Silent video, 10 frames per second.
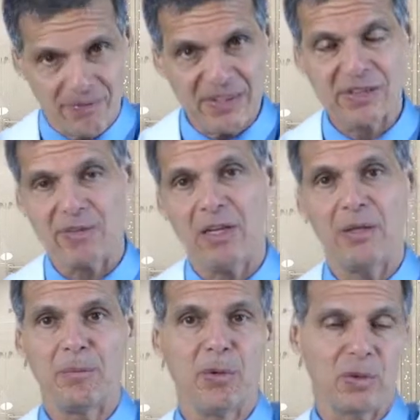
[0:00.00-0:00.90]
These are
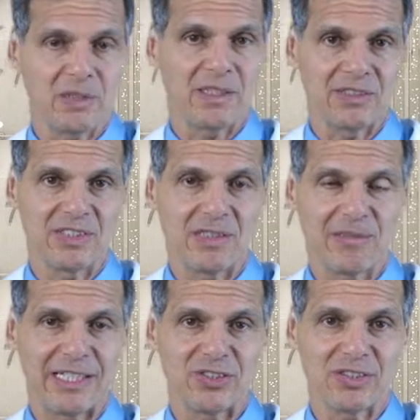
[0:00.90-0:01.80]
all important
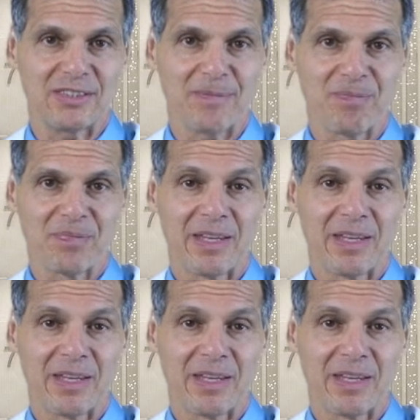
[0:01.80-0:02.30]
considerations.